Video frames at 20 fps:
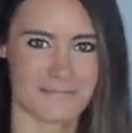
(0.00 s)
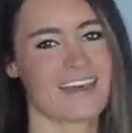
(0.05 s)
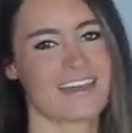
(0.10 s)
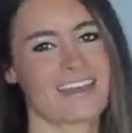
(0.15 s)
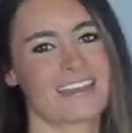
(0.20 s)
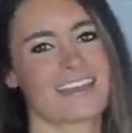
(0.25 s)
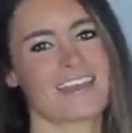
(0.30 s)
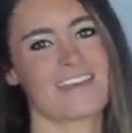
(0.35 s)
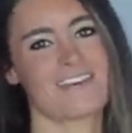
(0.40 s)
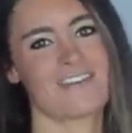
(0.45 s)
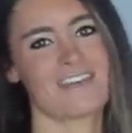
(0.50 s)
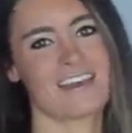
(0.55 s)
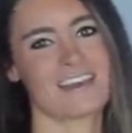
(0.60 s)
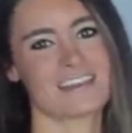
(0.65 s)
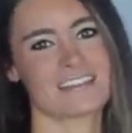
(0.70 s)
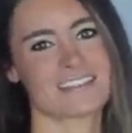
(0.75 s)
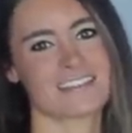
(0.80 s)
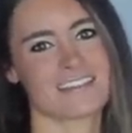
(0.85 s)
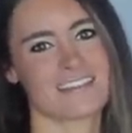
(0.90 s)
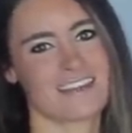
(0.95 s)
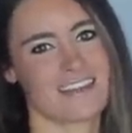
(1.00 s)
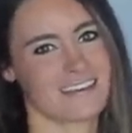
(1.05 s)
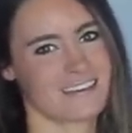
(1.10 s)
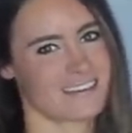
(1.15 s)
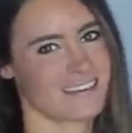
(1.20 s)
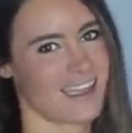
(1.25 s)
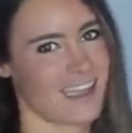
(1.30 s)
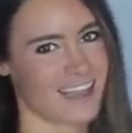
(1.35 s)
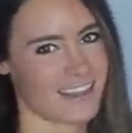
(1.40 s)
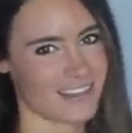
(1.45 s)
and I can't wait until
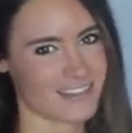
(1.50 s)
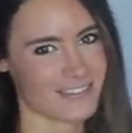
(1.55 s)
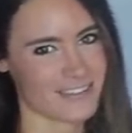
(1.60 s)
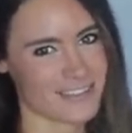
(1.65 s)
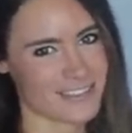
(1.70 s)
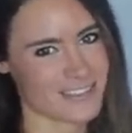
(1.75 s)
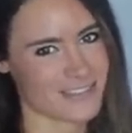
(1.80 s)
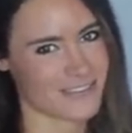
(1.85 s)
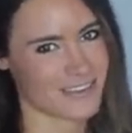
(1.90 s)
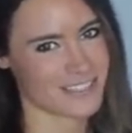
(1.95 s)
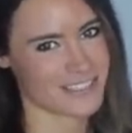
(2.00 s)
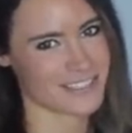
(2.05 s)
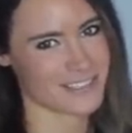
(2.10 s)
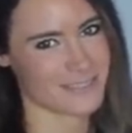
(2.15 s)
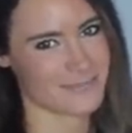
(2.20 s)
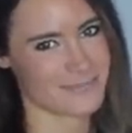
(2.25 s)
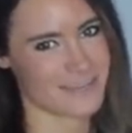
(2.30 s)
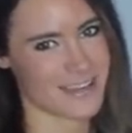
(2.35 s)
then. I love you so much.